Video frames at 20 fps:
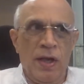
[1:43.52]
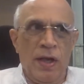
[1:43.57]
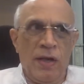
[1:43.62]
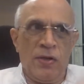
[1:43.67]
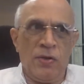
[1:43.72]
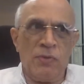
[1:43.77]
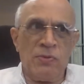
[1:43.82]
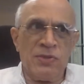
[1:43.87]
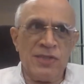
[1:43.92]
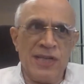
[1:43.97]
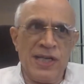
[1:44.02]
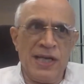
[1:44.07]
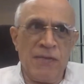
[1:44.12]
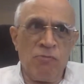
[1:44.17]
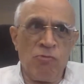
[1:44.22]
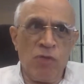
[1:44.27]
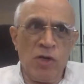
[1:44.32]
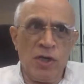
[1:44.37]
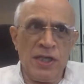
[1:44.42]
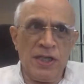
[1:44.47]
You may say, I'm
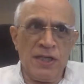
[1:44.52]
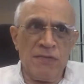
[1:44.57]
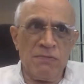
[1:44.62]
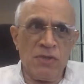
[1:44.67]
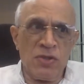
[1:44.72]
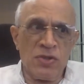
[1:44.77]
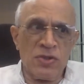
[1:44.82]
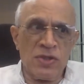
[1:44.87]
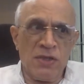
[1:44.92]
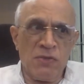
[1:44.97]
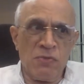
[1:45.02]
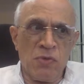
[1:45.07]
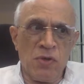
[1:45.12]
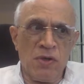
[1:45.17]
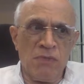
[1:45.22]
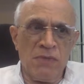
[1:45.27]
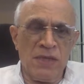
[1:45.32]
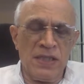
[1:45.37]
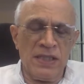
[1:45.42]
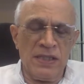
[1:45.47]
working because I
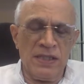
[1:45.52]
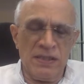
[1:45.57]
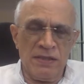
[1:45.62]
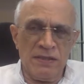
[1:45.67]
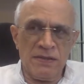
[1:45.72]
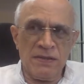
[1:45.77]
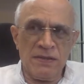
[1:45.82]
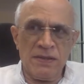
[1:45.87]
want money.